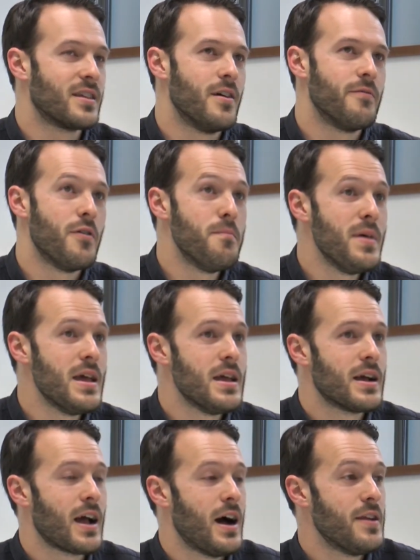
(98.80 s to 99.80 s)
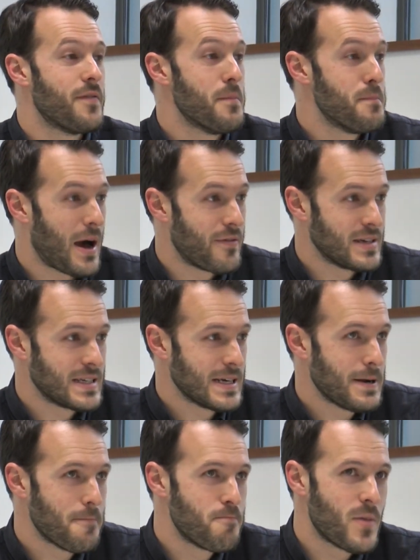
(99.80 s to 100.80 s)
that for me are kind of
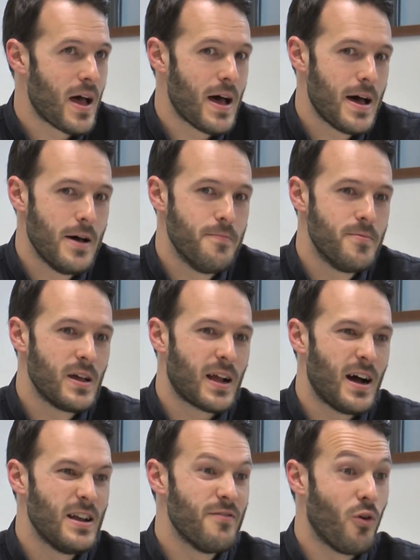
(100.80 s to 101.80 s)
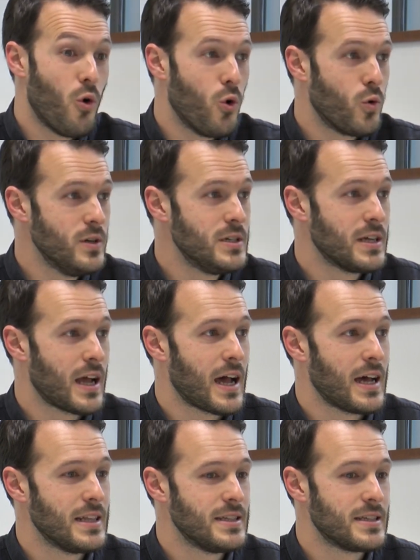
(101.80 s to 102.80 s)
embarrassing. They're kind of awkward,
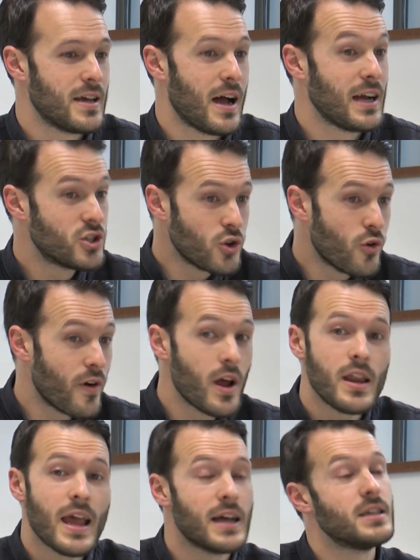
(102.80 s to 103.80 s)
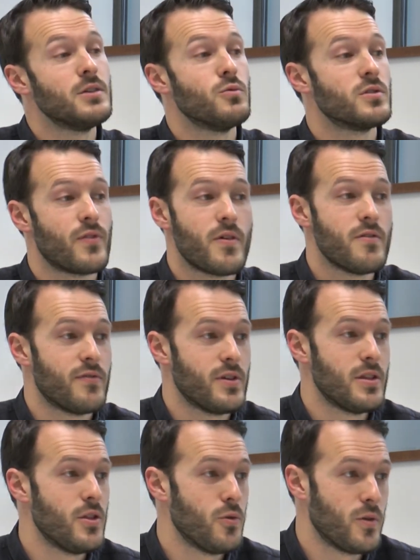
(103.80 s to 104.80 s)
and I saw it, and yes, it was very
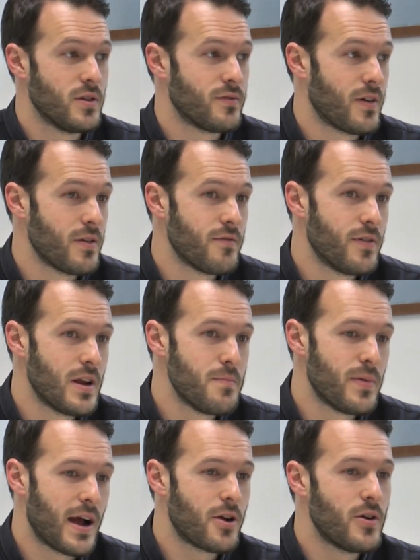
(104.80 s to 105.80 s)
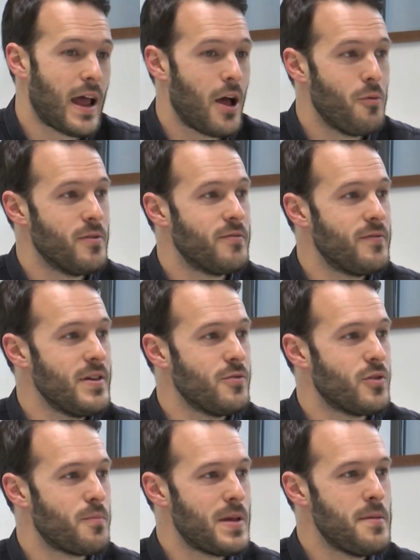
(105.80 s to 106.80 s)
funny, the audience found it funny, but I couldn't help but feel
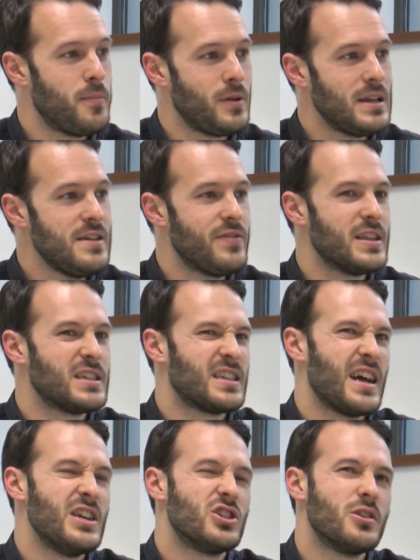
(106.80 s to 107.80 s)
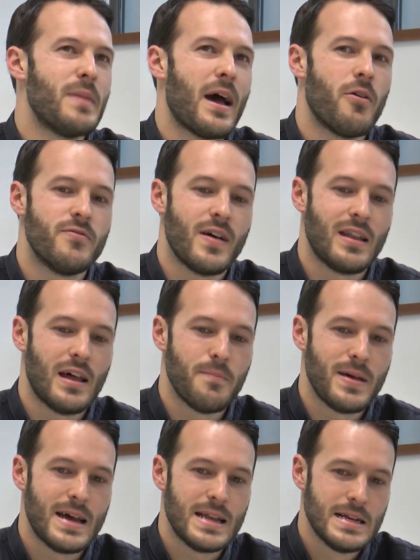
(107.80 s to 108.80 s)
that people leaving the stage somehow felt a
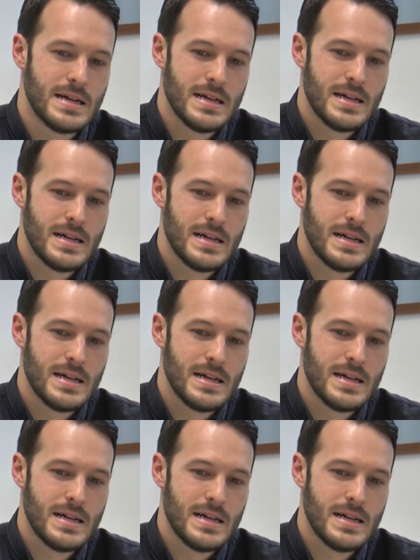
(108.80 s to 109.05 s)
bit